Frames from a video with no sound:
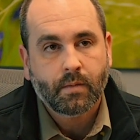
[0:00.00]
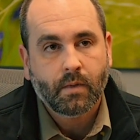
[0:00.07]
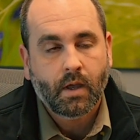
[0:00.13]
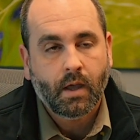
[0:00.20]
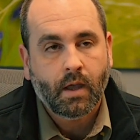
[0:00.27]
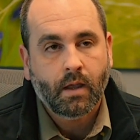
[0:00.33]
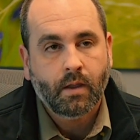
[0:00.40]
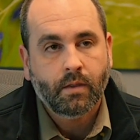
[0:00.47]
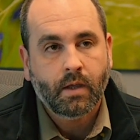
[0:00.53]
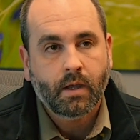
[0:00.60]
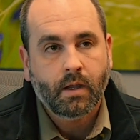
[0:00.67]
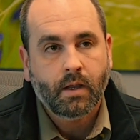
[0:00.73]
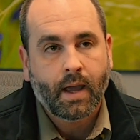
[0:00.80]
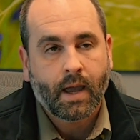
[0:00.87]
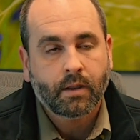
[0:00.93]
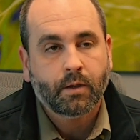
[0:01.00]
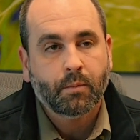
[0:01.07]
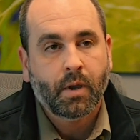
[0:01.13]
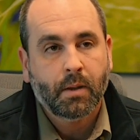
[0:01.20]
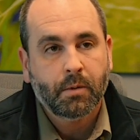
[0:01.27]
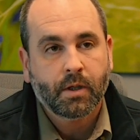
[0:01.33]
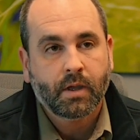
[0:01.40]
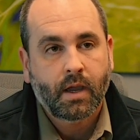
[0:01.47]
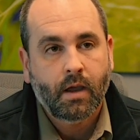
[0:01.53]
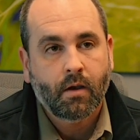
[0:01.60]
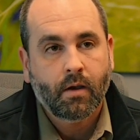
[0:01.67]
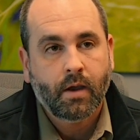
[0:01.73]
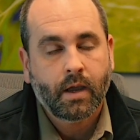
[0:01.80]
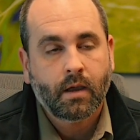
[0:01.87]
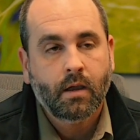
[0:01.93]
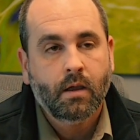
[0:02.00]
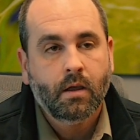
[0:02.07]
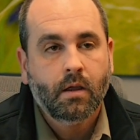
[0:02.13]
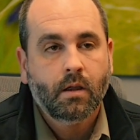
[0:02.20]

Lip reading: and then at the public hearing,